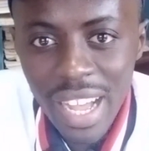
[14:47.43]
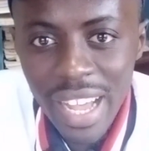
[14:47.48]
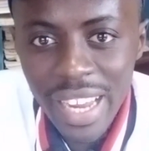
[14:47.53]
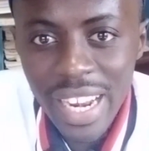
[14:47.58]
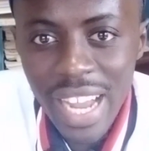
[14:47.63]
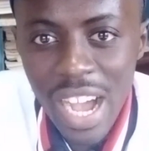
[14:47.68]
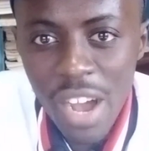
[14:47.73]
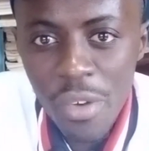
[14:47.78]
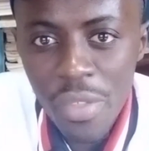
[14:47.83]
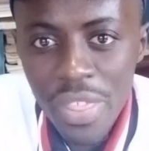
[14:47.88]

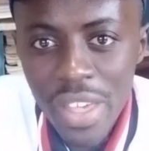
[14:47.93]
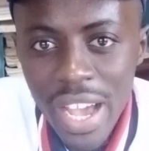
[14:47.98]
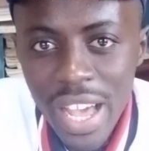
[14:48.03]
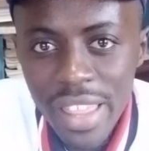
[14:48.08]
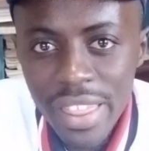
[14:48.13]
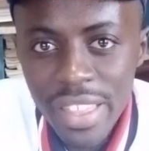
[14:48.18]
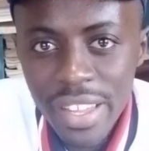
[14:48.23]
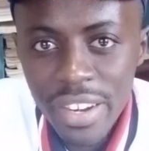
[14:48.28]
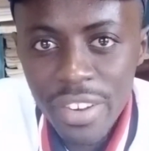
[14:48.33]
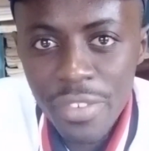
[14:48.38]
and how the
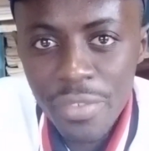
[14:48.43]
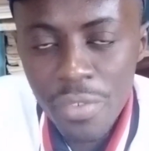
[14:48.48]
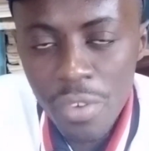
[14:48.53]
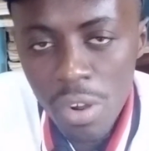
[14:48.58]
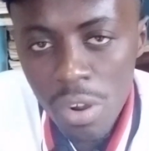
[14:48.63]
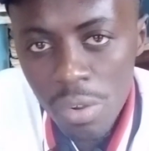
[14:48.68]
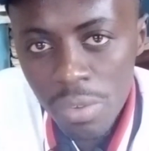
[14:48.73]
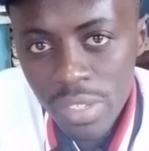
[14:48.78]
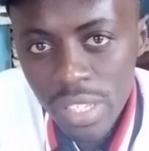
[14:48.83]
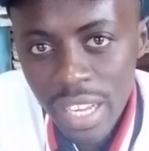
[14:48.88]
earth
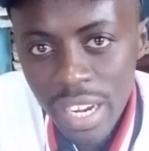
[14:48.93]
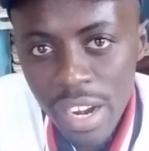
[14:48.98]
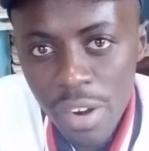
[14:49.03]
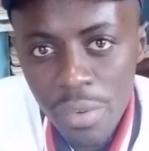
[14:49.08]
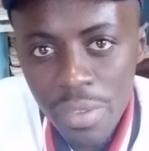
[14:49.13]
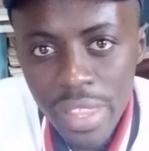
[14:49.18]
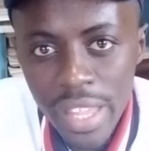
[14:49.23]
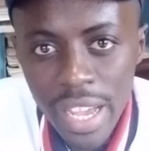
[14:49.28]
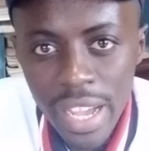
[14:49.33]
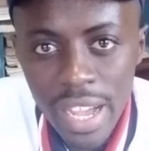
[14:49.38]
revolves
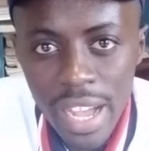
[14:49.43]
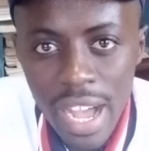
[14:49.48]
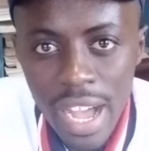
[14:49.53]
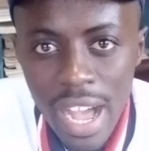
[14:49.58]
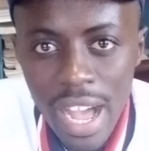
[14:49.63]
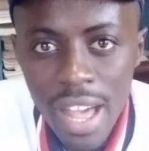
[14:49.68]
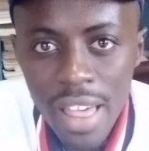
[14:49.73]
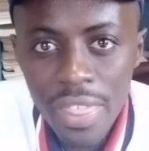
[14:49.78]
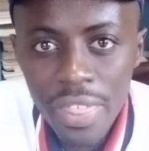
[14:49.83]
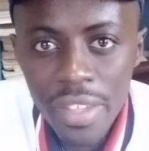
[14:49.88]
around the
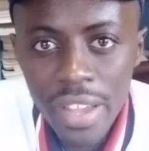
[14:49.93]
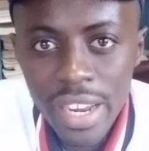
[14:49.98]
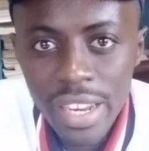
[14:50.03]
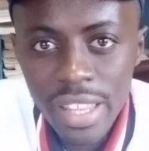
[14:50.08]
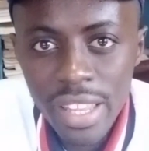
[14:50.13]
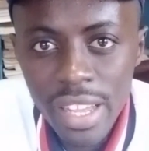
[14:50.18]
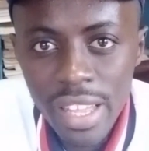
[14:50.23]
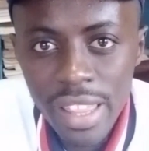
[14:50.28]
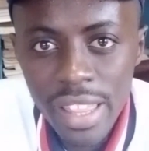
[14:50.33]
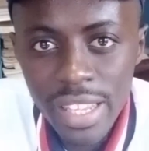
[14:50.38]
earth
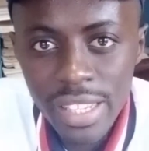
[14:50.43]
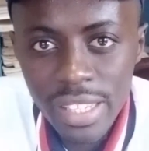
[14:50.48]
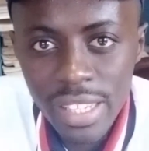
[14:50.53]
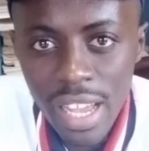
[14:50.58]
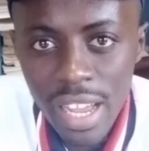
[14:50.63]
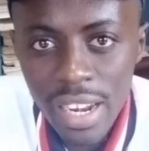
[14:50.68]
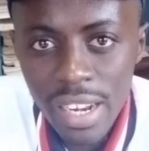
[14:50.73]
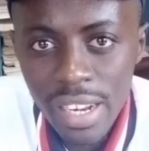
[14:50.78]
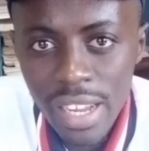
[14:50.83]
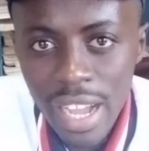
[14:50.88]
and the
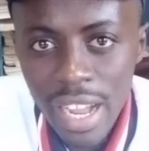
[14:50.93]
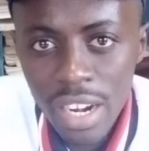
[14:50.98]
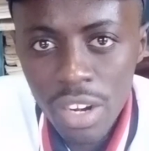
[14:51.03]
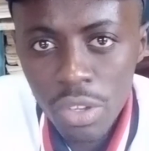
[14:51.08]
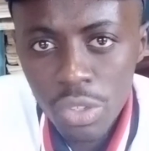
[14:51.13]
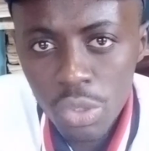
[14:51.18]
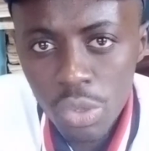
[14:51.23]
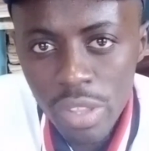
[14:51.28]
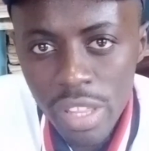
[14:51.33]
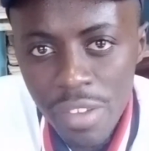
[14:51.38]
sun, and
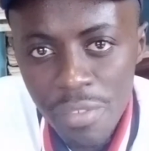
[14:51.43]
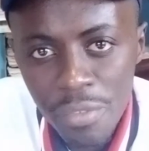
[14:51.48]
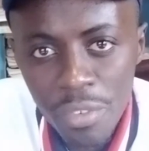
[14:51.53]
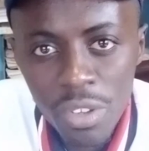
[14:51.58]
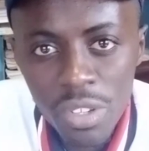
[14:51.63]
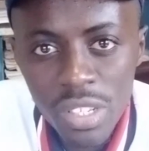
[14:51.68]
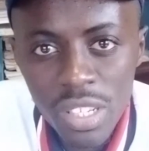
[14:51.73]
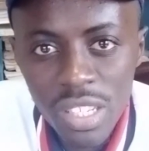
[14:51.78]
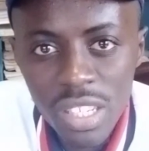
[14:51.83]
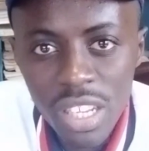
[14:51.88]
also the
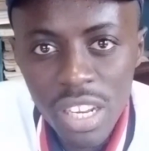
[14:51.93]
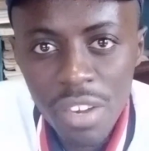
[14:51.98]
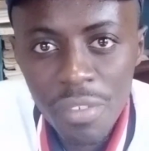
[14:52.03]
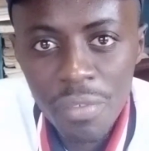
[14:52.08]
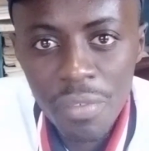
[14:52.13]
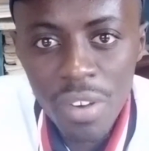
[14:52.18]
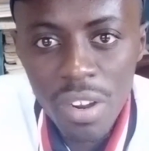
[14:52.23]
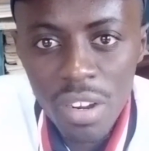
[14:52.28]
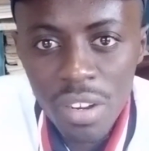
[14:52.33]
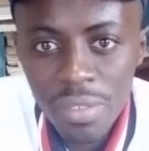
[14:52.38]
forces
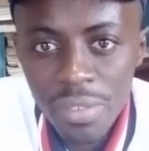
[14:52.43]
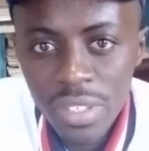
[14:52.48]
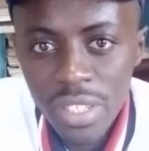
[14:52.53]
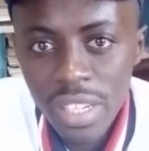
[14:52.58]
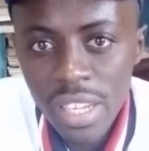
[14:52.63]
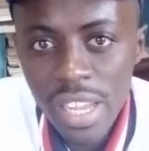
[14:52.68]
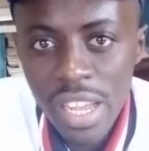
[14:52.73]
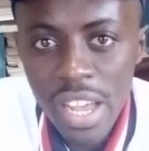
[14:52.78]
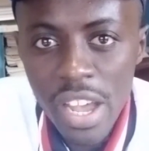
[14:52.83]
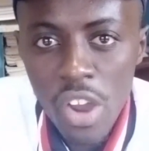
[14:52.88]
involved.
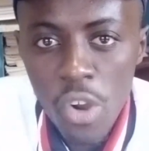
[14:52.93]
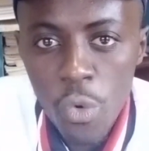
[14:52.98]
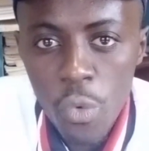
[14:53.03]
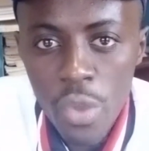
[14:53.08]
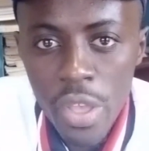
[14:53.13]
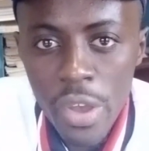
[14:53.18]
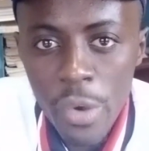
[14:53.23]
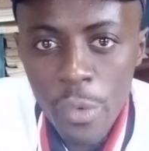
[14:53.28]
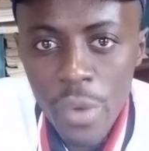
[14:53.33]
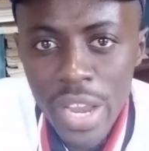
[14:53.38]

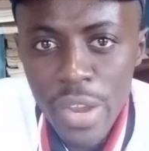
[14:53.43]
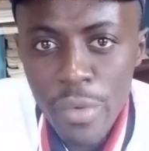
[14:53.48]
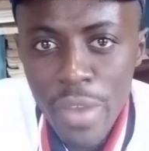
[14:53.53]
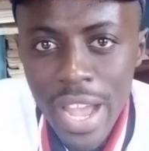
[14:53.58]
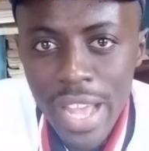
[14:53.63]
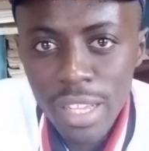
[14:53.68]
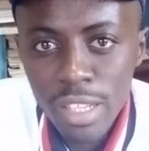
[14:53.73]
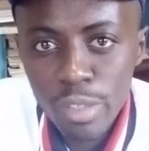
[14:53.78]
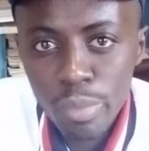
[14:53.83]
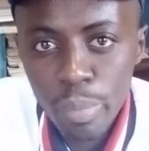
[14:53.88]
When
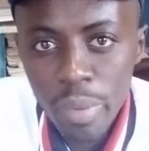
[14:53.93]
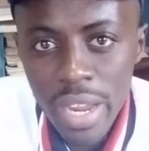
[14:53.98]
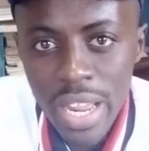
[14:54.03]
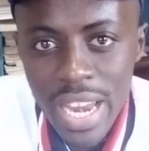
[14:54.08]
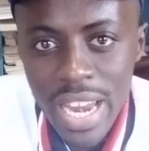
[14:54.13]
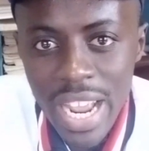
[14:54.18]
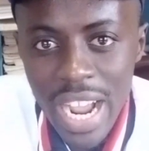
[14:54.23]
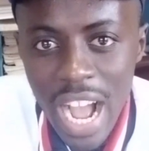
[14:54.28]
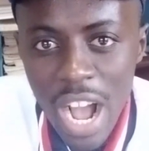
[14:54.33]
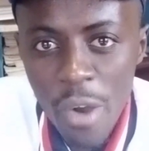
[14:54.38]
we are
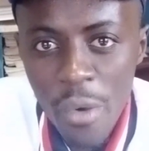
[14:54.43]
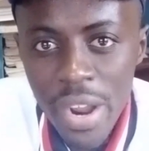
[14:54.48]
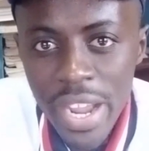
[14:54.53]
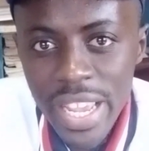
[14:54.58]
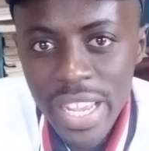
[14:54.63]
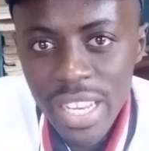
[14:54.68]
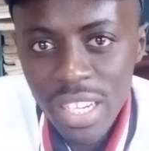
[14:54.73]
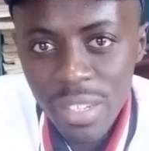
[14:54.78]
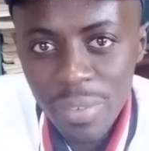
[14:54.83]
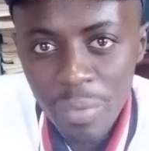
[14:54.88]
explaining how
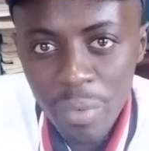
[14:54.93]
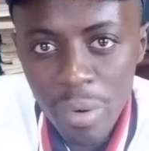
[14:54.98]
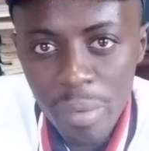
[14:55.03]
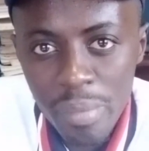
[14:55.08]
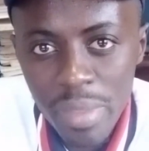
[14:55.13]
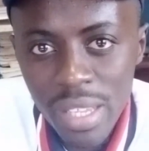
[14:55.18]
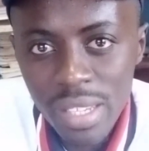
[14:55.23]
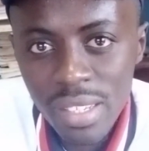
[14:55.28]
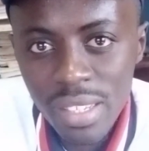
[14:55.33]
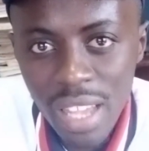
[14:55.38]
heat
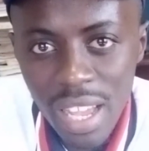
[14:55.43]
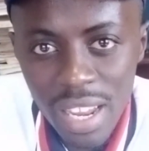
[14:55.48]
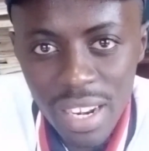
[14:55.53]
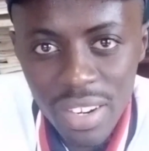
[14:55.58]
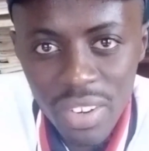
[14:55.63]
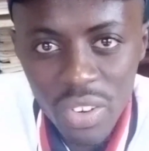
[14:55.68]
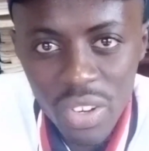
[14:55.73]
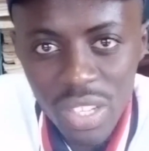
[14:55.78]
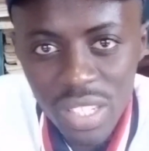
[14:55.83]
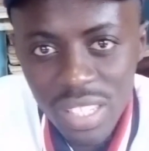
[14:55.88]
from the
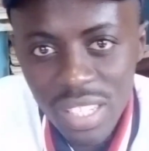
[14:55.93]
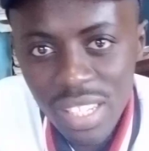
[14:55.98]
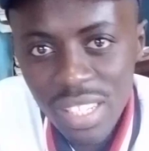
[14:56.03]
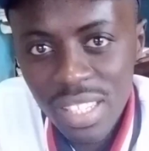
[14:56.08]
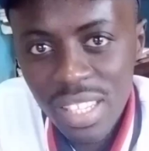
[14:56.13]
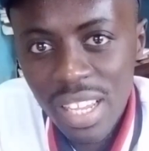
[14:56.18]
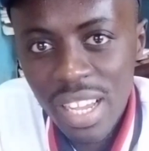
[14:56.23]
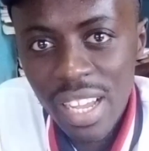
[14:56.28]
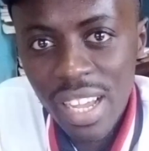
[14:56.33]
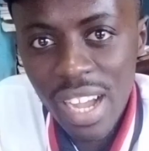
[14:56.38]
sun
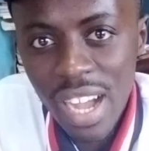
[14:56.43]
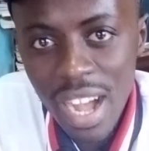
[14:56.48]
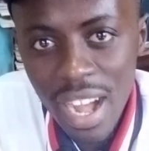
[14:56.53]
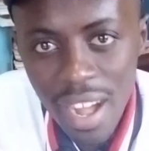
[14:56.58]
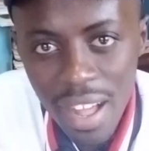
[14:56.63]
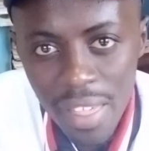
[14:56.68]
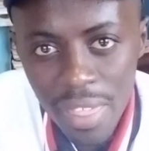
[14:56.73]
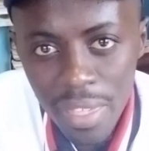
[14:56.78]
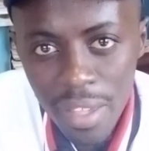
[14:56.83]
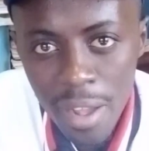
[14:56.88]
reaches the
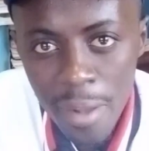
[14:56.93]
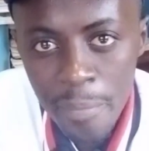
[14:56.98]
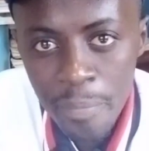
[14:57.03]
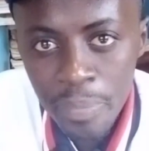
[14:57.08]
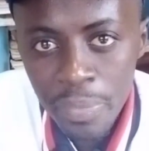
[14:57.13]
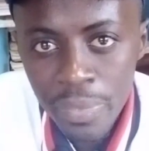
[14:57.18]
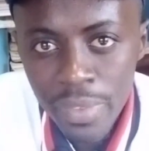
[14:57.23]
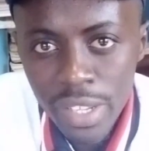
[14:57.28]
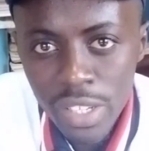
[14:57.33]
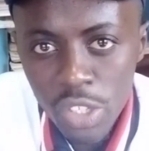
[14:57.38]
earth,
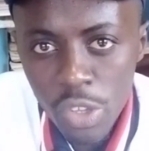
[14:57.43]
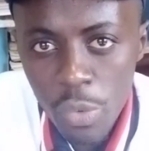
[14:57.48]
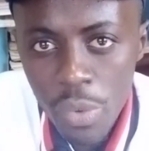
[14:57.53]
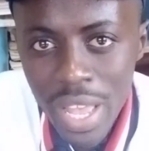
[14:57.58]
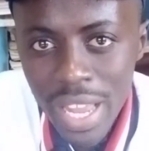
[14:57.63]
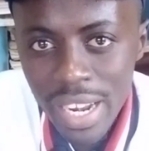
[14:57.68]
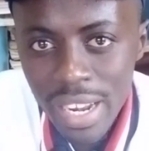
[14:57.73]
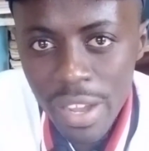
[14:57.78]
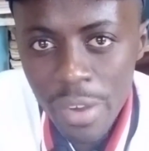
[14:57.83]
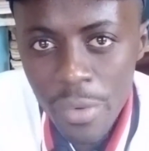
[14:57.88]
So
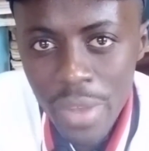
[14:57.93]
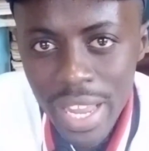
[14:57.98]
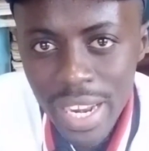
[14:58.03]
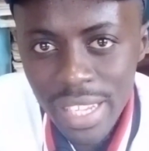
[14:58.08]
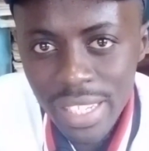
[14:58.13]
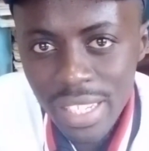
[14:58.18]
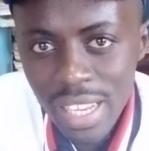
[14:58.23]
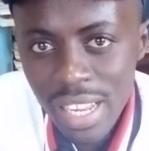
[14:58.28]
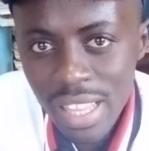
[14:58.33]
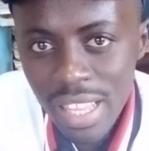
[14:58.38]
we
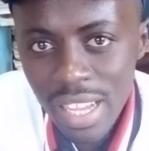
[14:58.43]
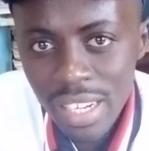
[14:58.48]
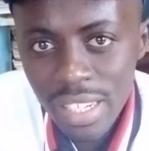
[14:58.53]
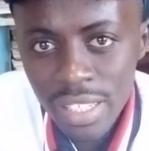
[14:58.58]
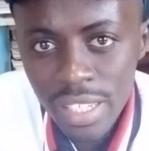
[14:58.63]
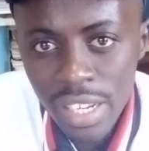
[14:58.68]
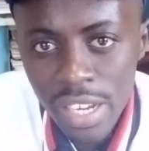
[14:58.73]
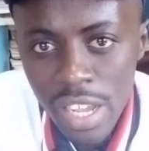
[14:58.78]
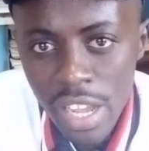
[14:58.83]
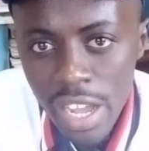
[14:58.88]
understand
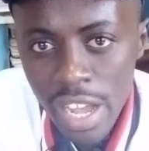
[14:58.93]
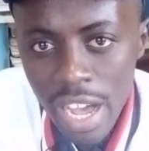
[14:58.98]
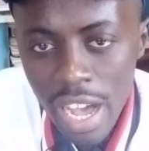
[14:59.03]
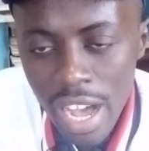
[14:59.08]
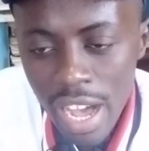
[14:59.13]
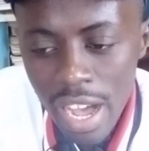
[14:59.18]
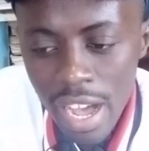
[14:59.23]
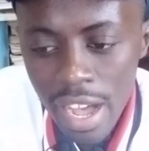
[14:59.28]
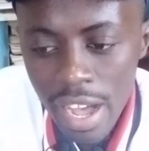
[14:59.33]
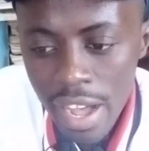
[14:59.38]
that
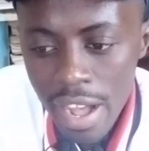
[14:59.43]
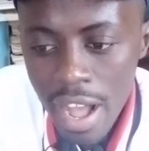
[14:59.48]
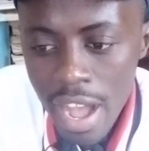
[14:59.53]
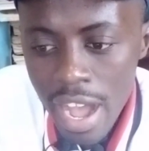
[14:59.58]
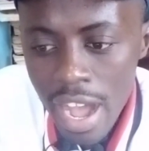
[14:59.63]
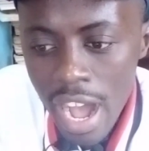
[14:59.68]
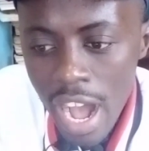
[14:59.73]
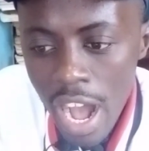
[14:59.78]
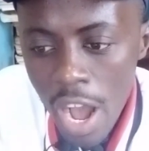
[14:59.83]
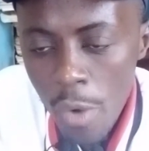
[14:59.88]

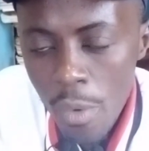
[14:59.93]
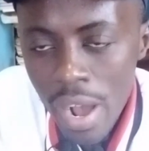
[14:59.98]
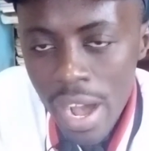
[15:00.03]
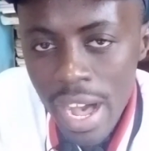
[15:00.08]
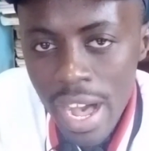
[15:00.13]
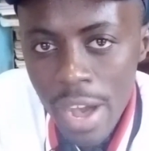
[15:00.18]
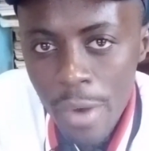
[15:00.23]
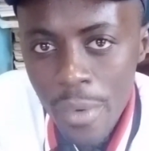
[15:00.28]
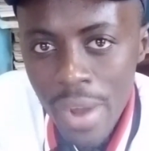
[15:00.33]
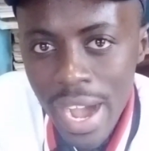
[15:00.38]

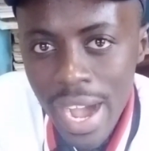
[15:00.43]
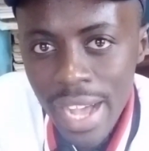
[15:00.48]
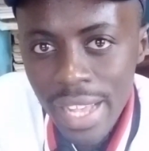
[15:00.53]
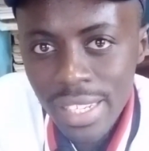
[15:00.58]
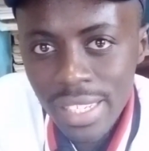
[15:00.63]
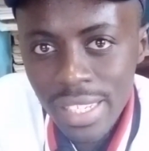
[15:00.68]
our